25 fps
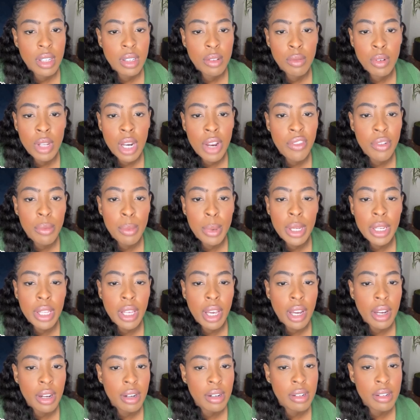whatever money
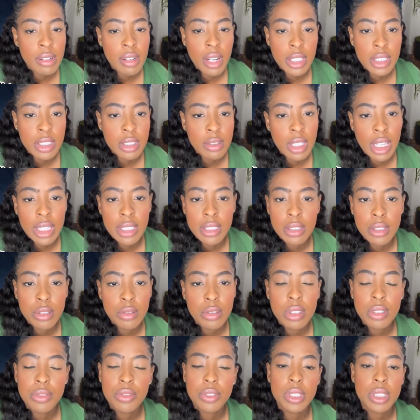I earn, I just like to
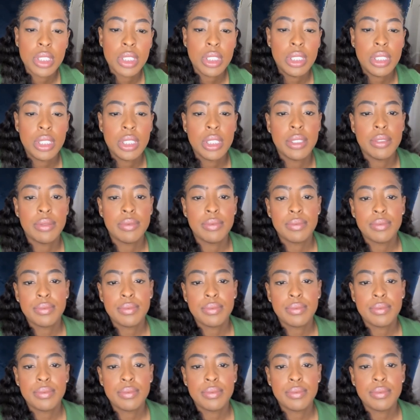use it for good.